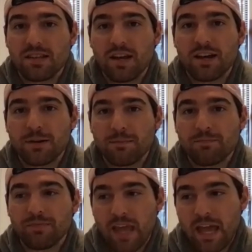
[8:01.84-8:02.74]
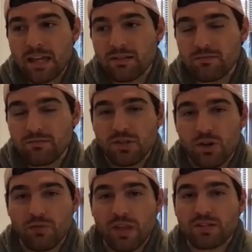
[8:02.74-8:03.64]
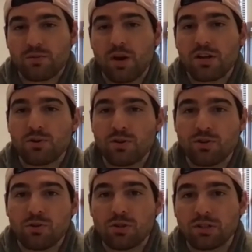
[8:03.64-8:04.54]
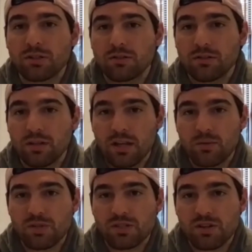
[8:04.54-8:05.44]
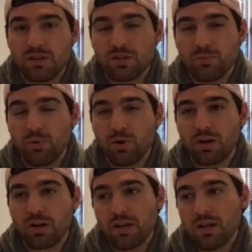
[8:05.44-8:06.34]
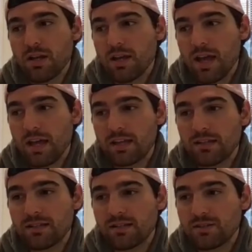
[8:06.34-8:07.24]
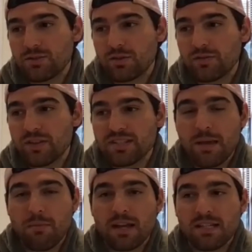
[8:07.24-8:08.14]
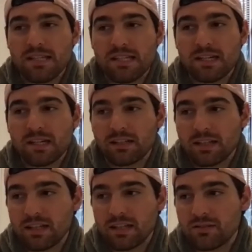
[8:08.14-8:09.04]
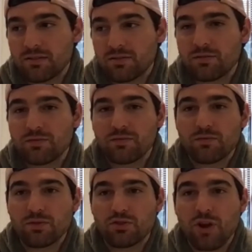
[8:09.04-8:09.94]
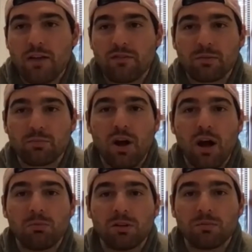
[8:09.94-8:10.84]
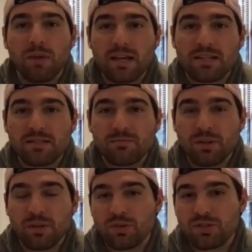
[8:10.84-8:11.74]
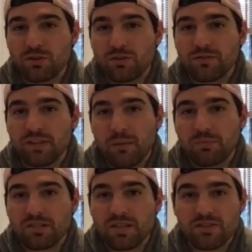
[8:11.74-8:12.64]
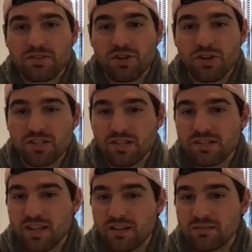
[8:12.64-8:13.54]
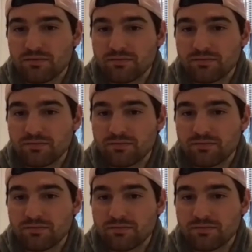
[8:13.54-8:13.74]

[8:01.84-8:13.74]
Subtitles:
And so that's where I joined Joel, and we started Uport, and sort of the same idea and sort of driving problem has been what sort of kept us on this journey since then.